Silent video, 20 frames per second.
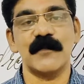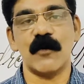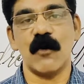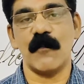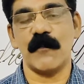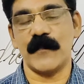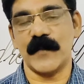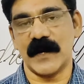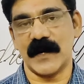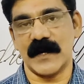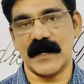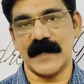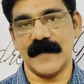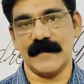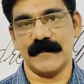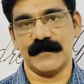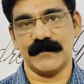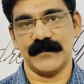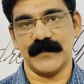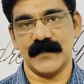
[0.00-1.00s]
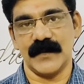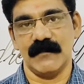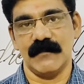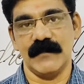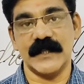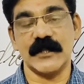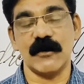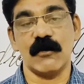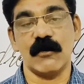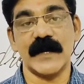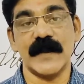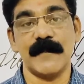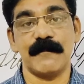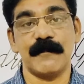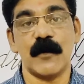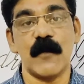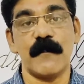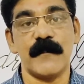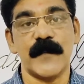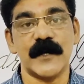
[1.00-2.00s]
properly, without a
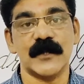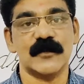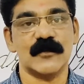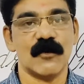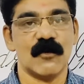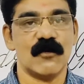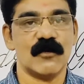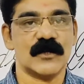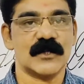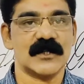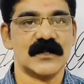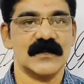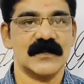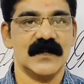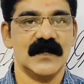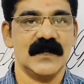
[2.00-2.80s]
proper thought.